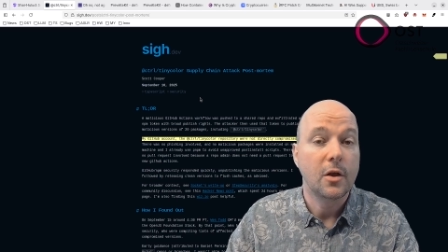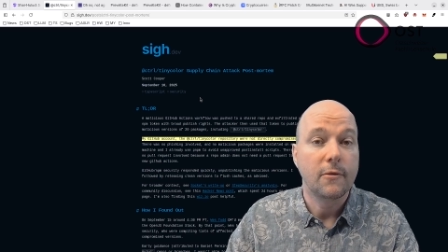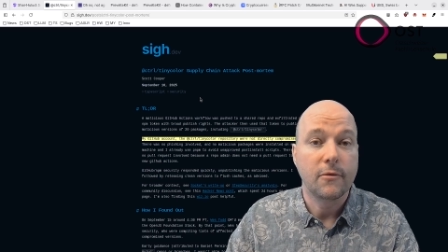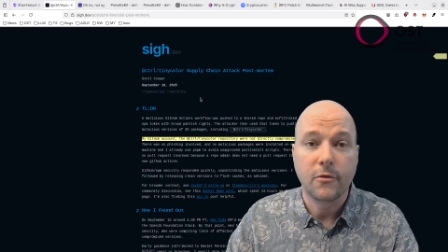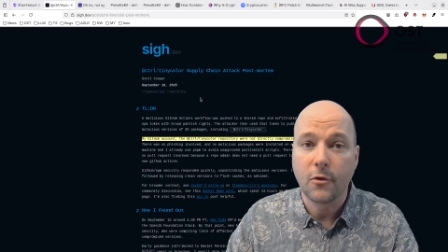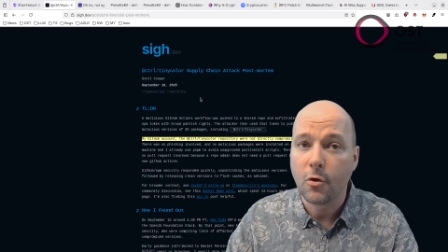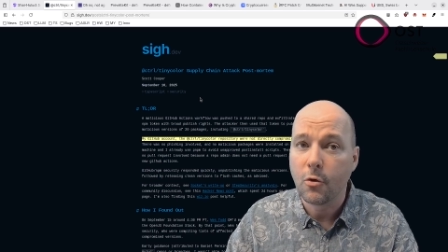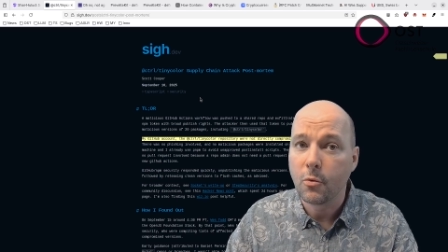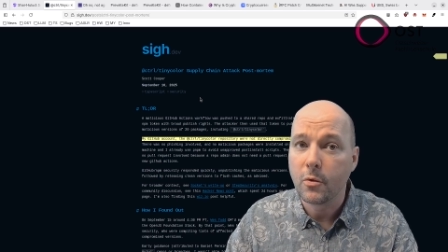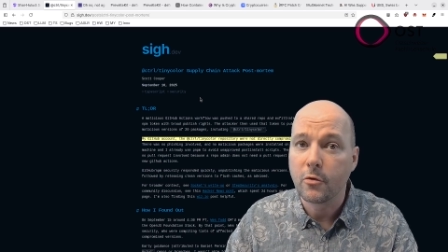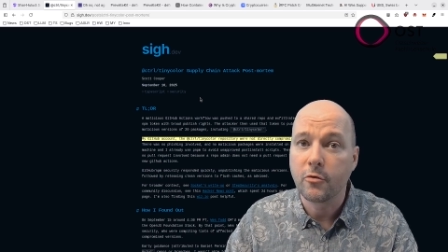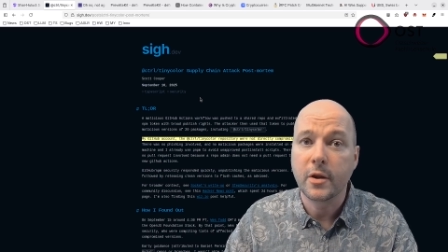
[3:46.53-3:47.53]

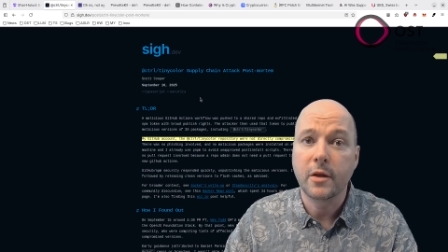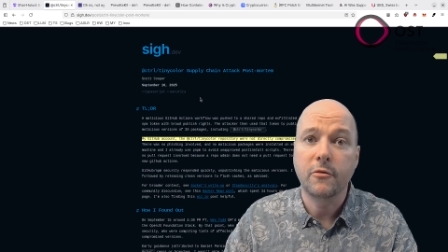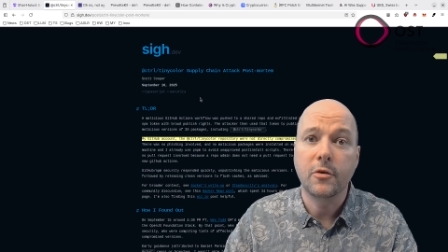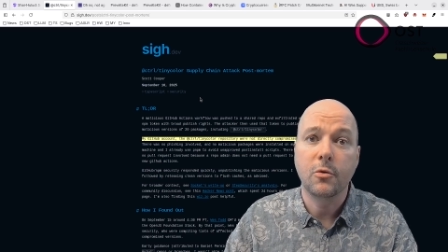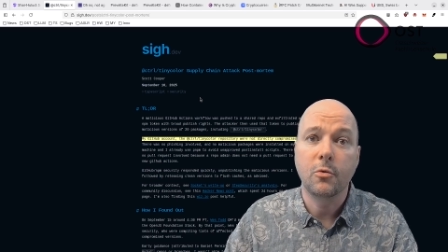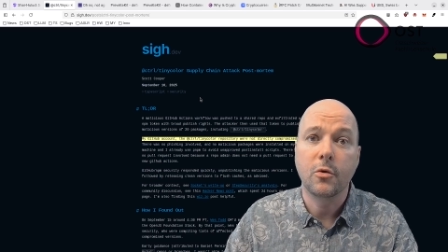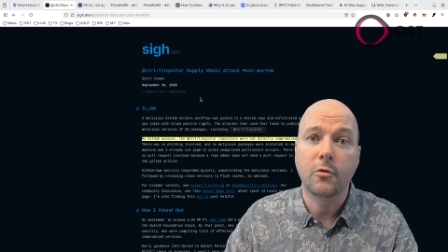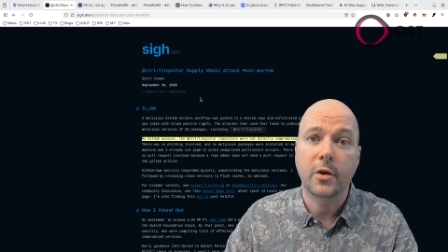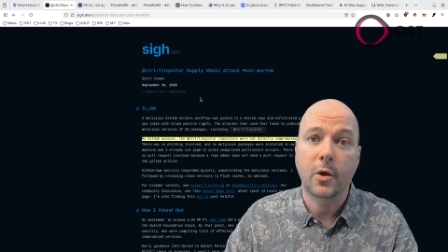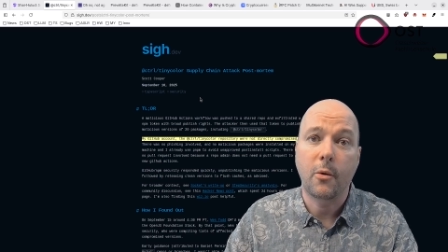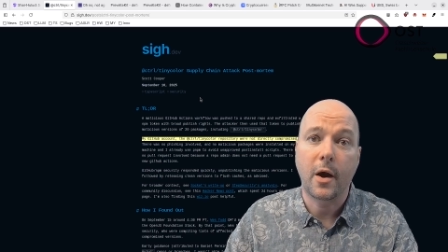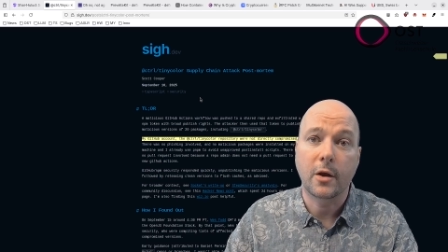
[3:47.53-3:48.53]
no review
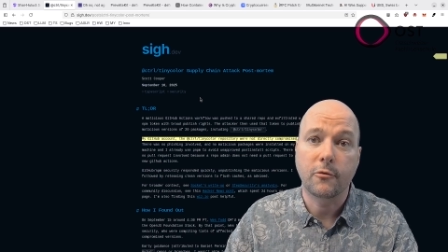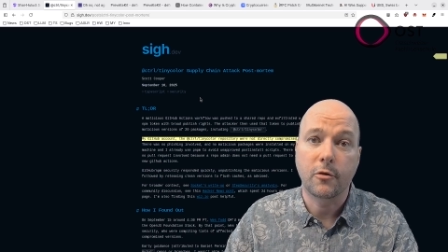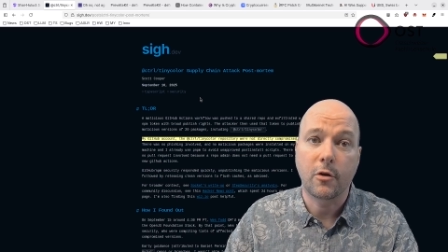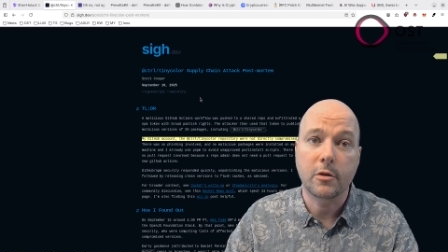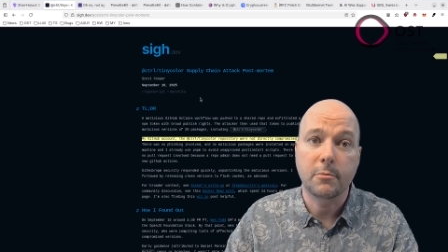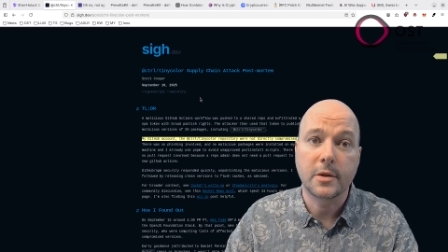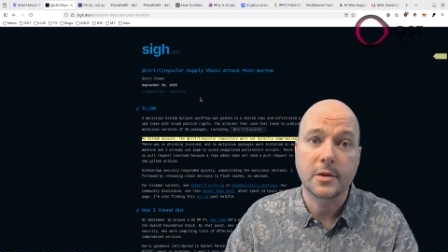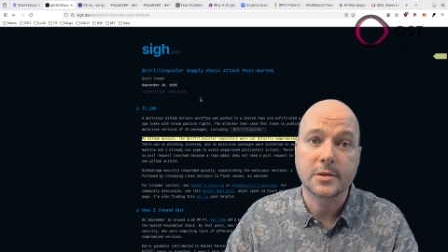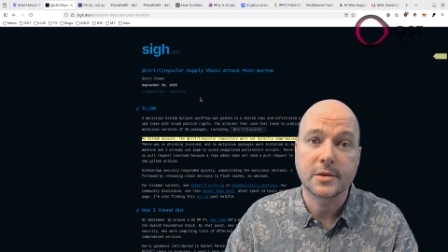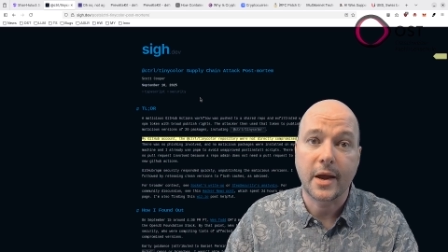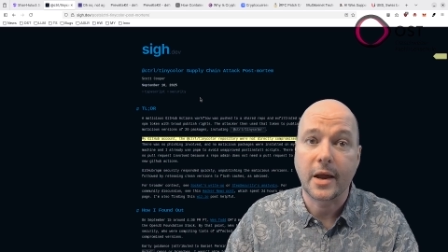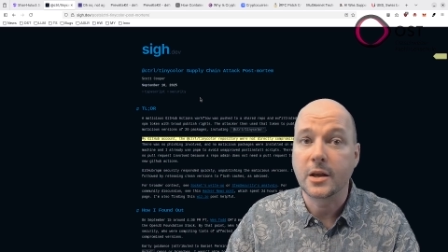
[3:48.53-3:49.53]
required for
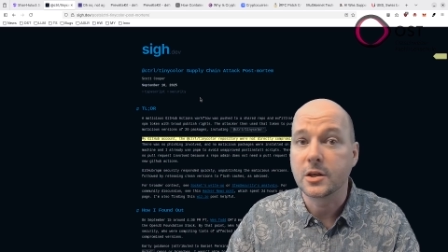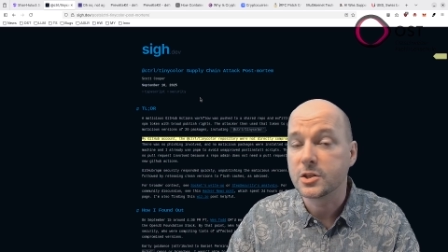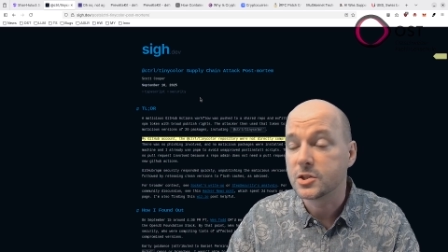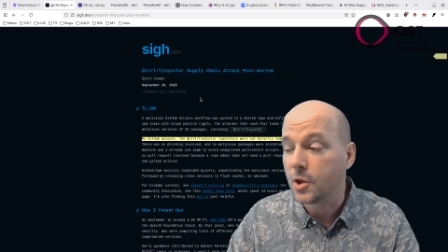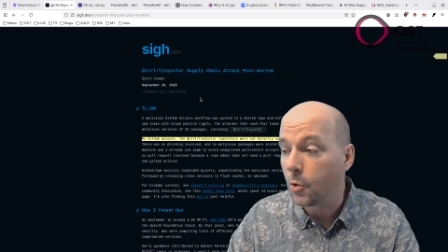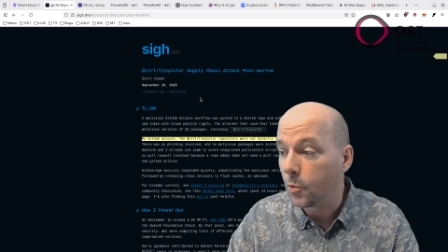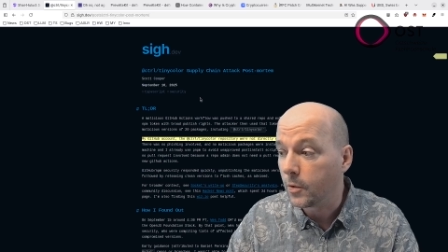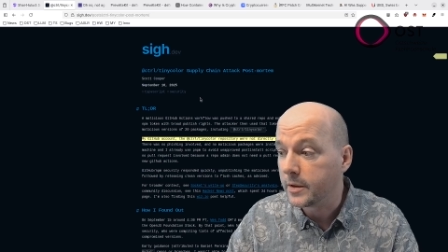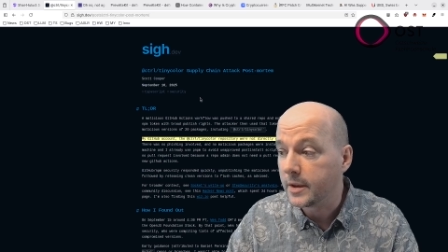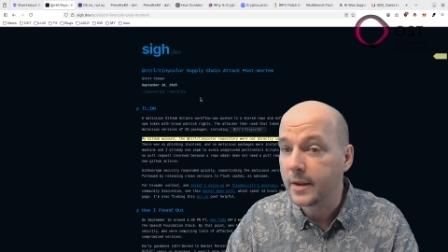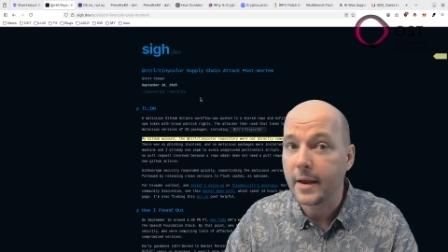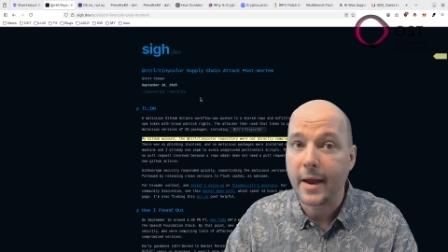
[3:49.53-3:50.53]
admins, and stole
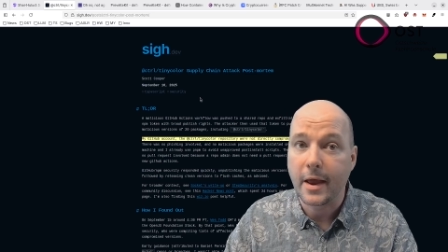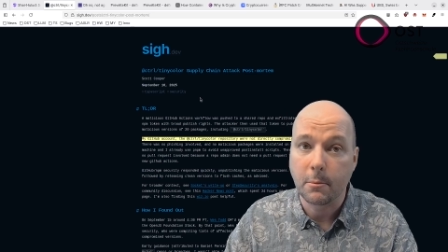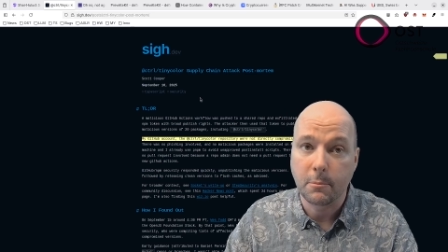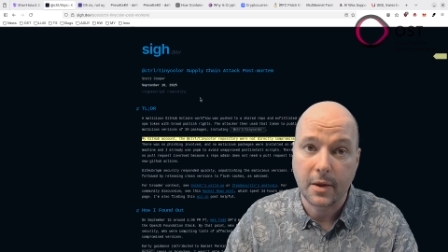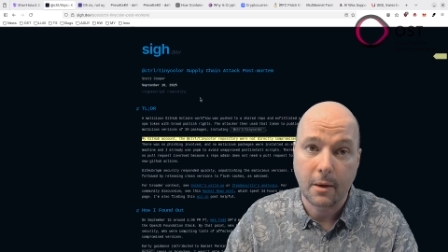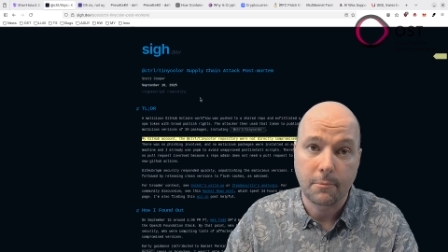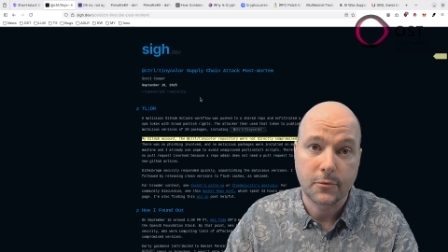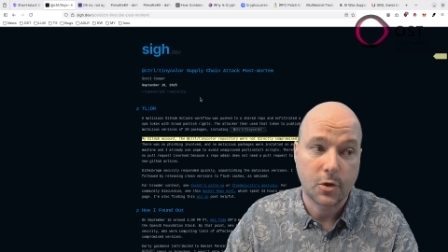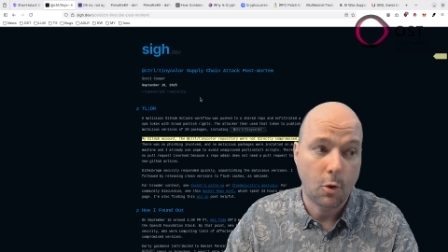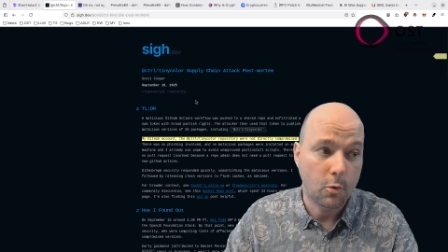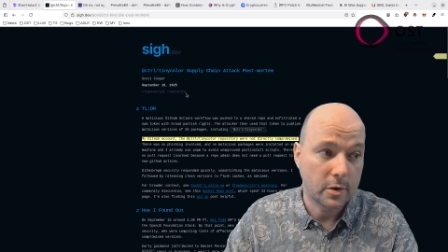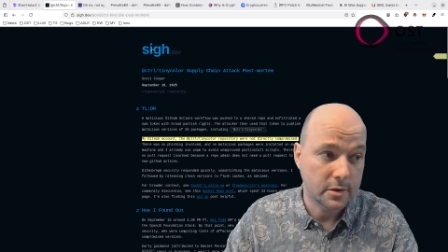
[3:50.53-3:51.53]
the npm
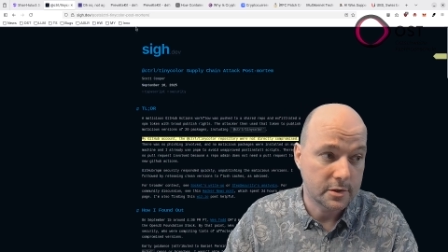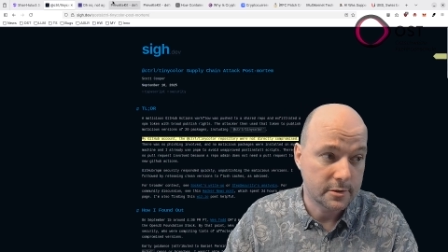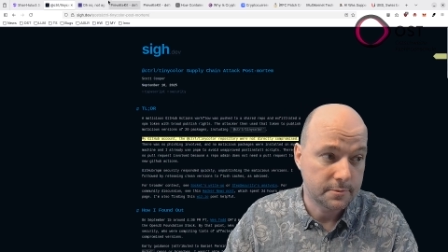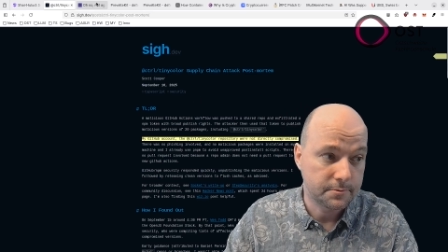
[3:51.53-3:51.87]
tokens.